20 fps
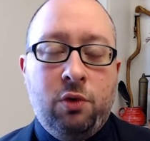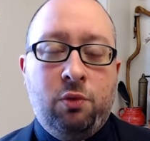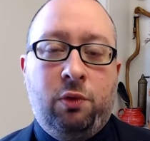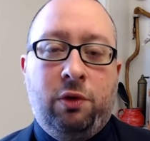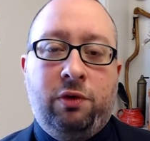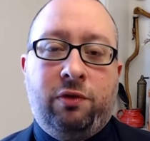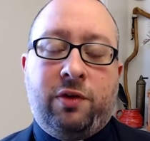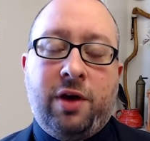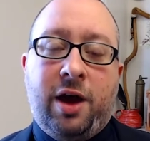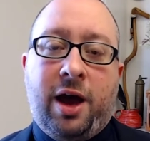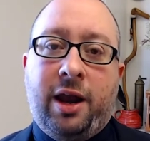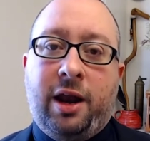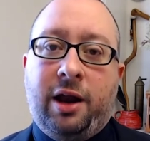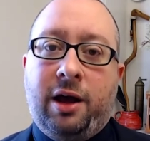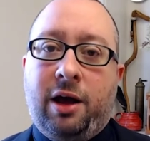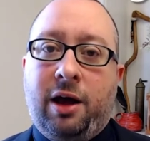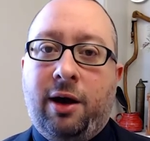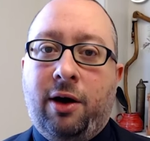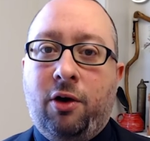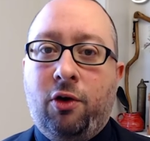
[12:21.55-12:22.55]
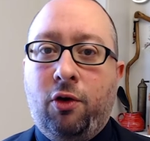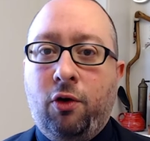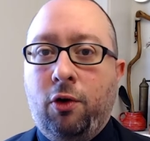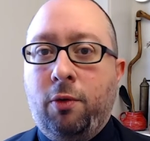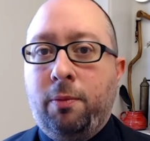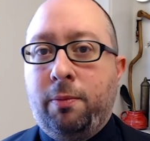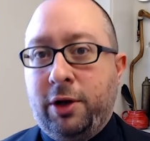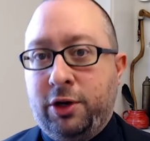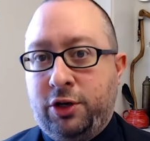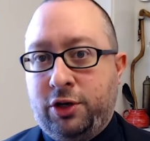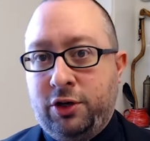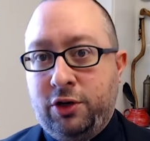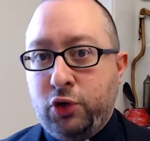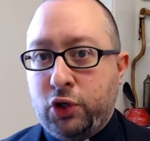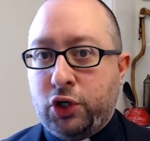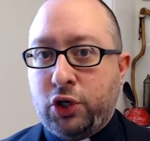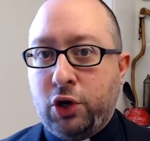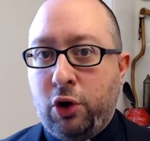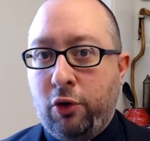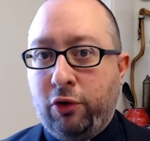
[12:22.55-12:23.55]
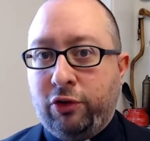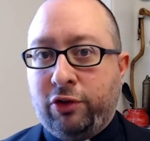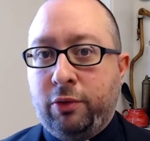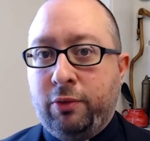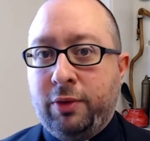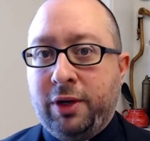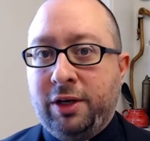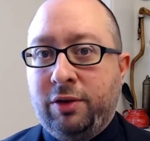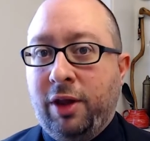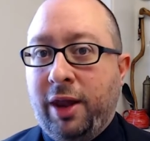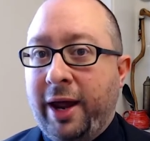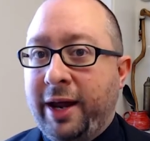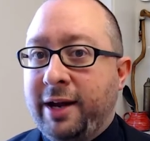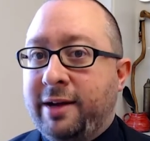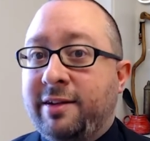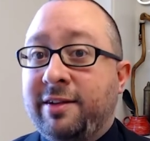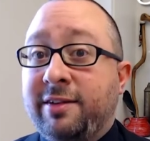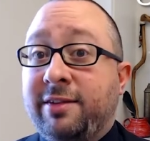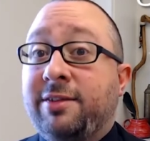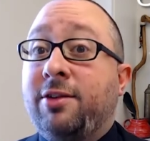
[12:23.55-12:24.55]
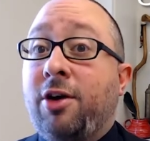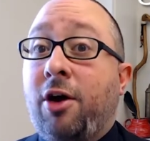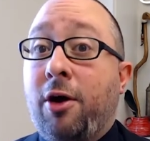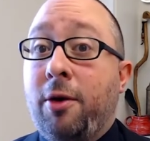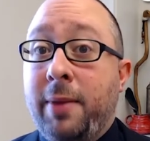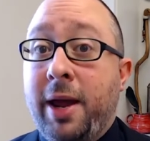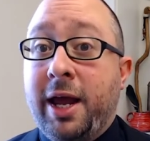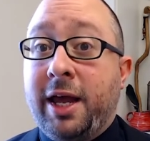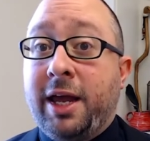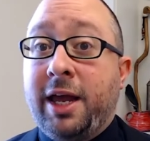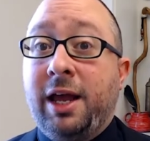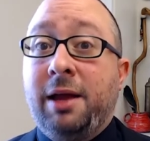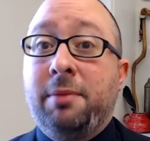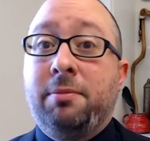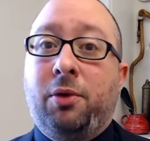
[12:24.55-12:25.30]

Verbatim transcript: We've got a whole bunch of new shows that we'd like to start making,